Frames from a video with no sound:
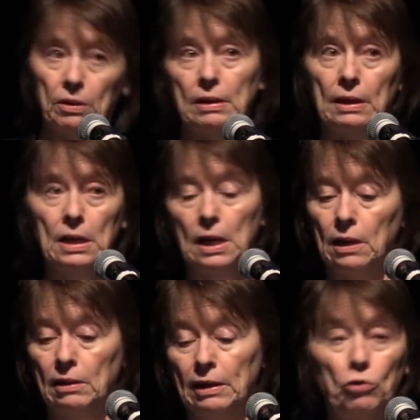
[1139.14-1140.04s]
mean. they,
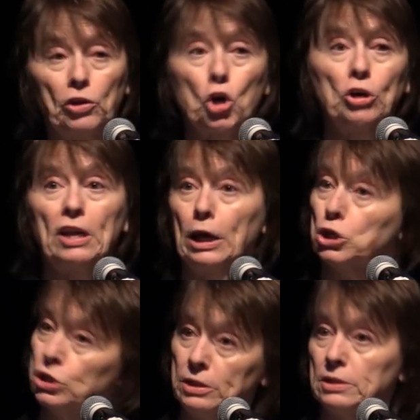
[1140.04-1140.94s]
they know the
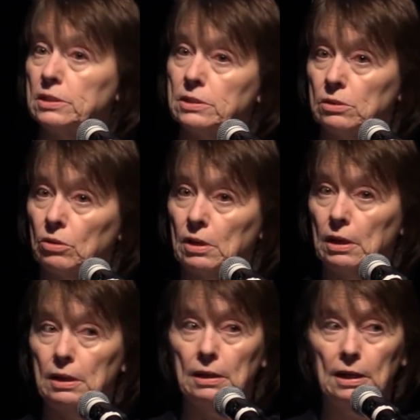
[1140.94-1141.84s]
Kardashians.
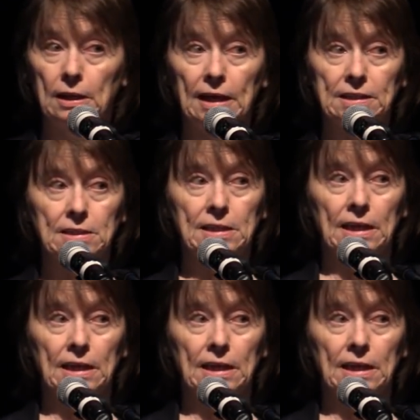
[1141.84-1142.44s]
Okay, that's